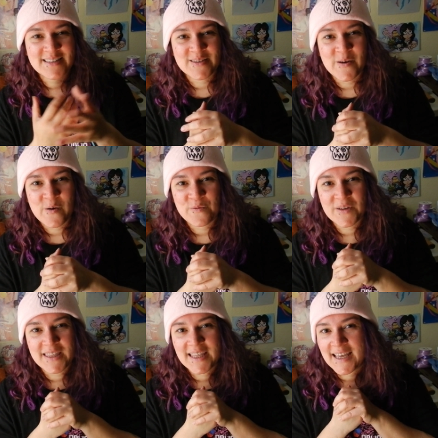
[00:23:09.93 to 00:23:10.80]
So
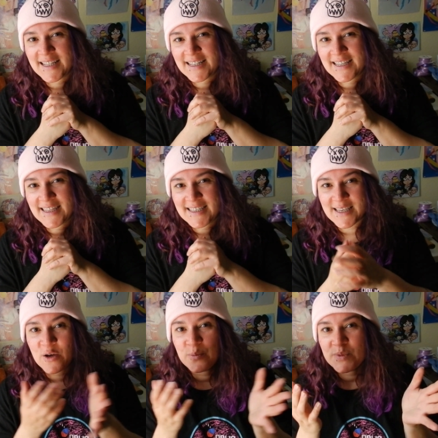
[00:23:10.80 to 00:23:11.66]
hopefully that
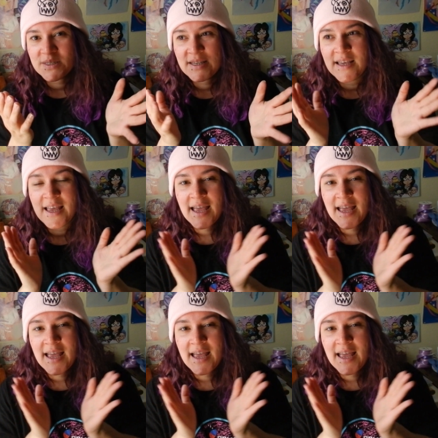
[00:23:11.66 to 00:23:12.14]
this helps